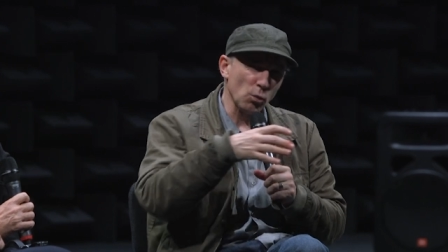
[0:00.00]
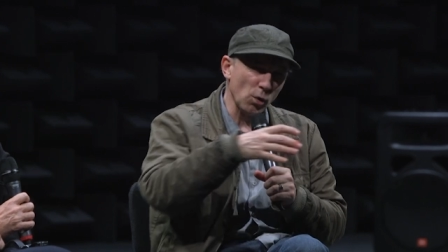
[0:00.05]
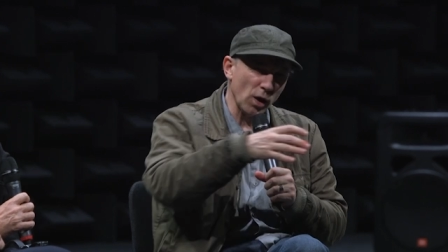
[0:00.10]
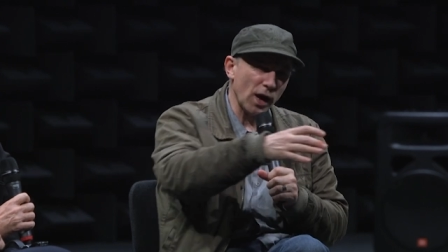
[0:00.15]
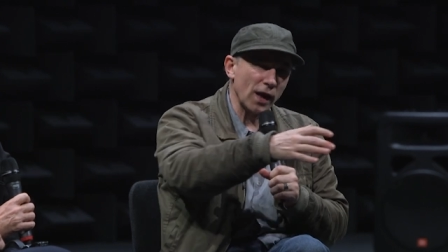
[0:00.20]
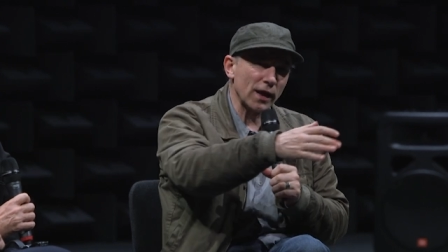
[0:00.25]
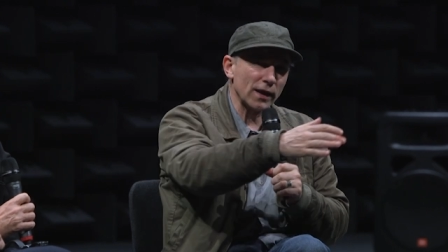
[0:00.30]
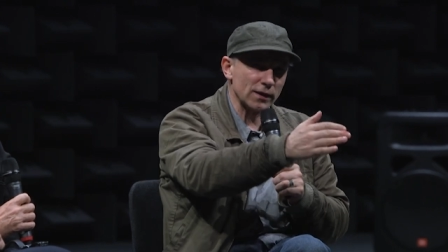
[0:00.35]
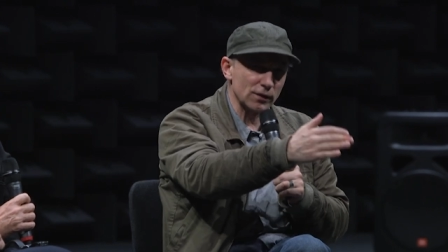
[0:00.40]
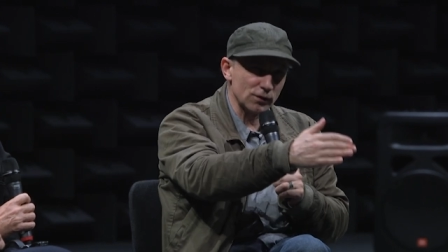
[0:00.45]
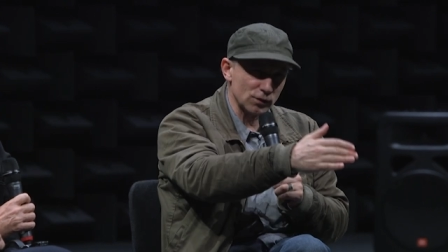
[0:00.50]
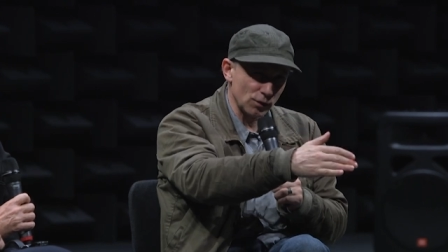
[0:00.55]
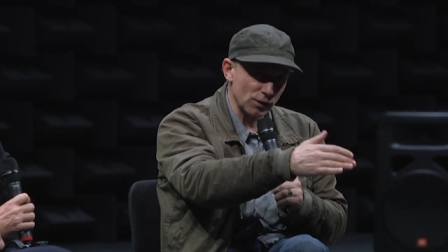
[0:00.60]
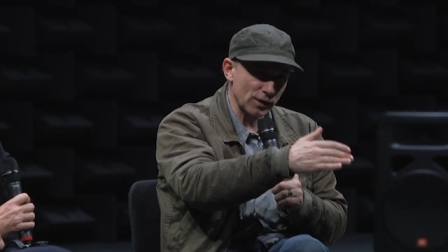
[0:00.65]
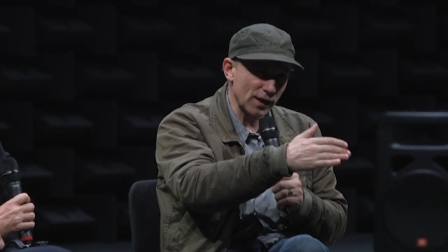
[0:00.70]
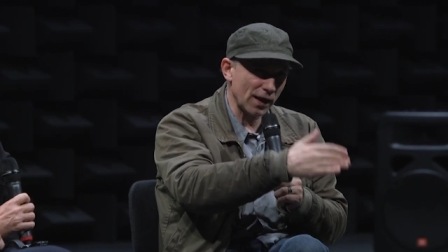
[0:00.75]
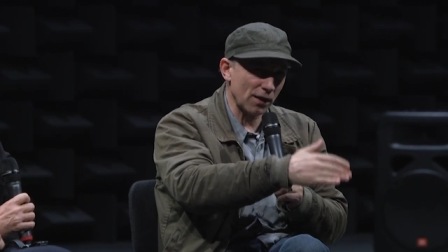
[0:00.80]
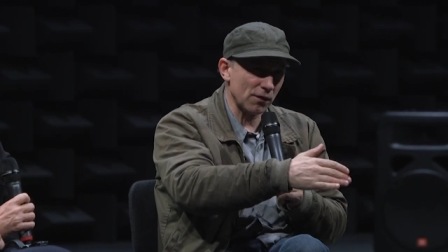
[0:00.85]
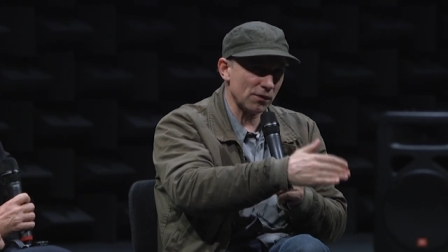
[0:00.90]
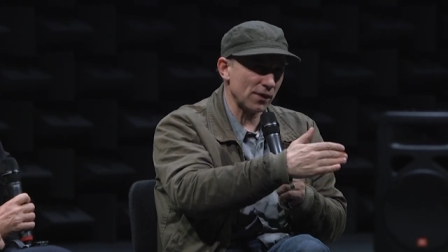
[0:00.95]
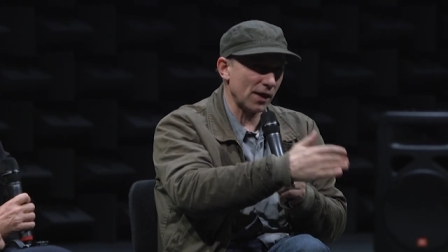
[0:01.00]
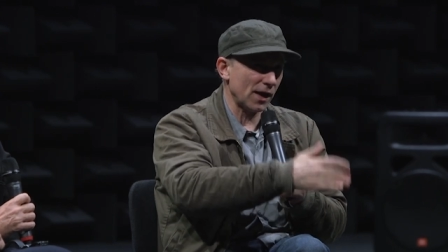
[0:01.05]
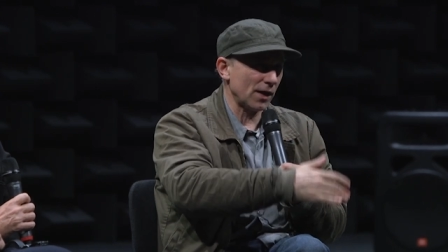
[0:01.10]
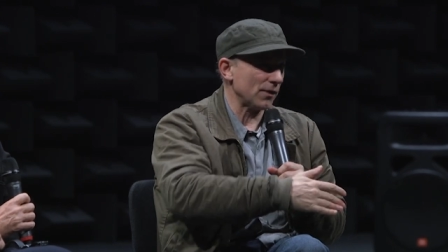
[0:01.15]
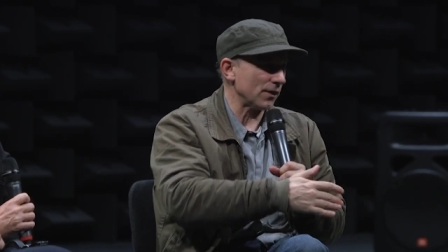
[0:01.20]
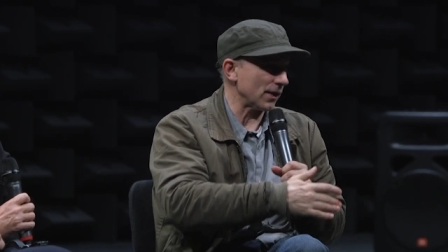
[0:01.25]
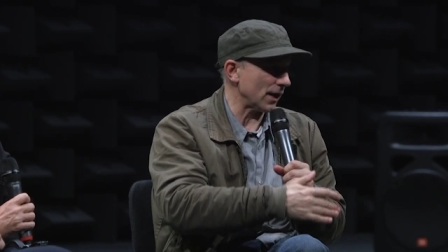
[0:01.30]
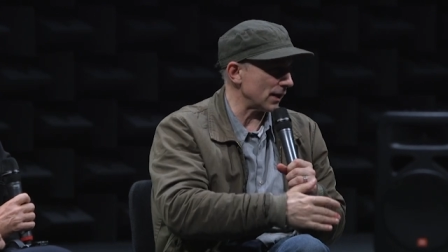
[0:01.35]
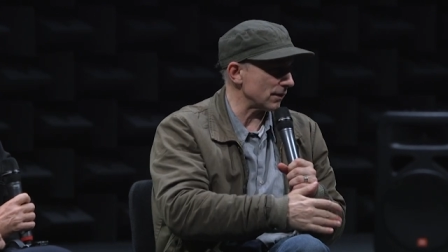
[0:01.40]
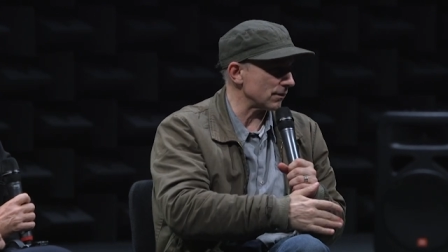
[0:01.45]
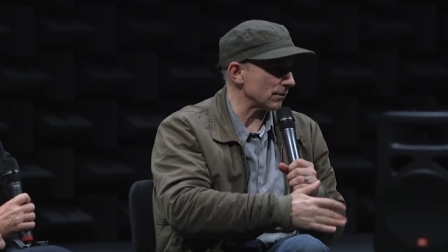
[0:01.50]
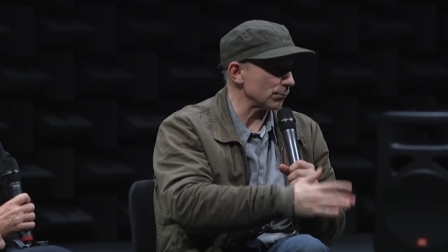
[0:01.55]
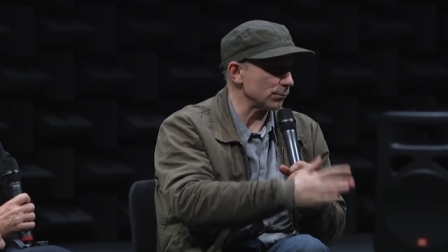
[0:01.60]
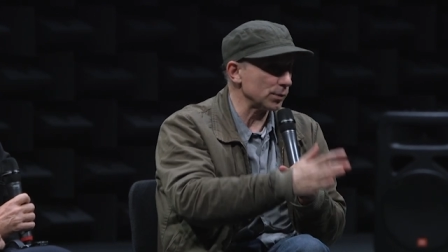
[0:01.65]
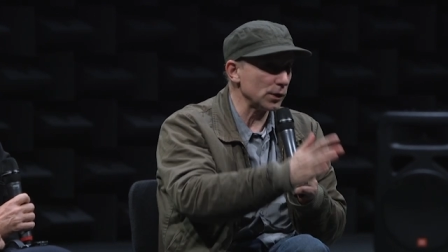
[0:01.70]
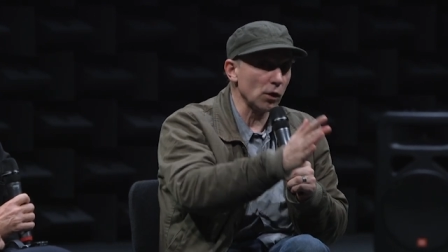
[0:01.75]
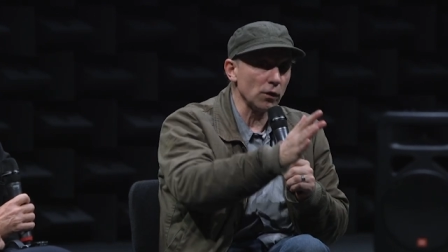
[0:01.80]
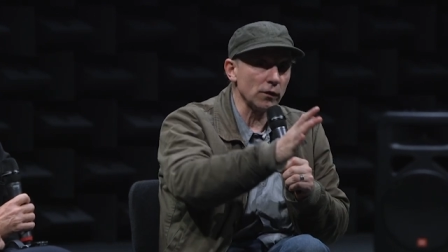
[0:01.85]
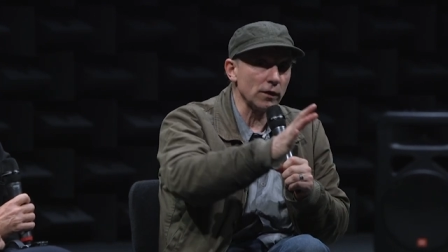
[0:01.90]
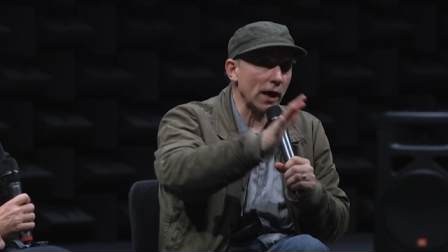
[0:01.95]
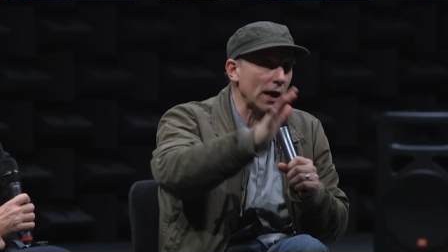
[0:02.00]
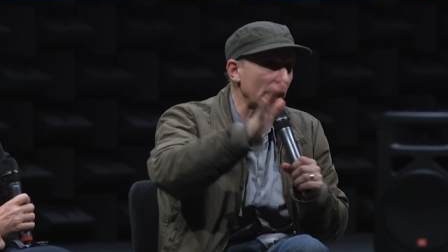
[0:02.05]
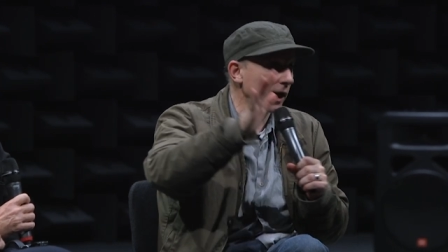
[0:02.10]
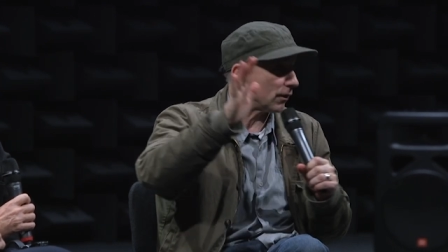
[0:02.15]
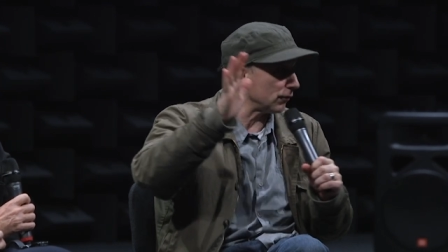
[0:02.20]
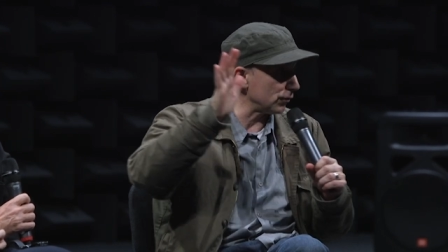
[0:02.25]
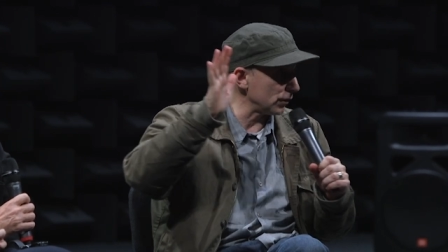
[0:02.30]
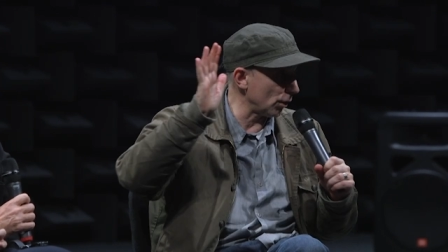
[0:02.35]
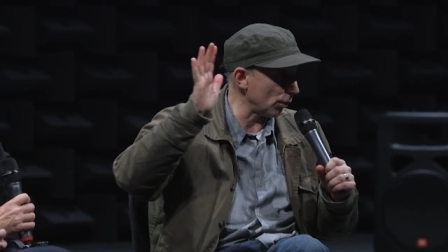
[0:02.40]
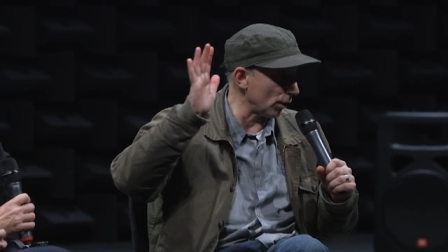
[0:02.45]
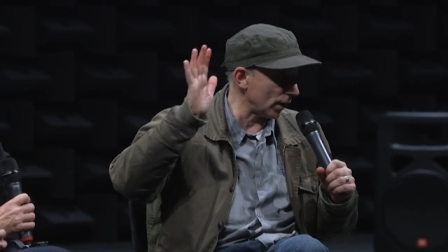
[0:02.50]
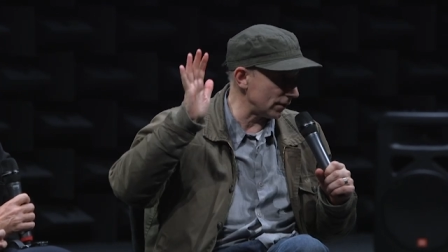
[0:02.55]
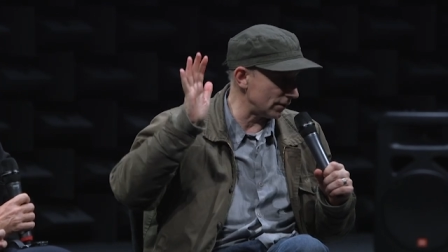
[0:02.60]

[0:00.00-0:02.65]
well, I can do that and that and that. Beyond that, I have no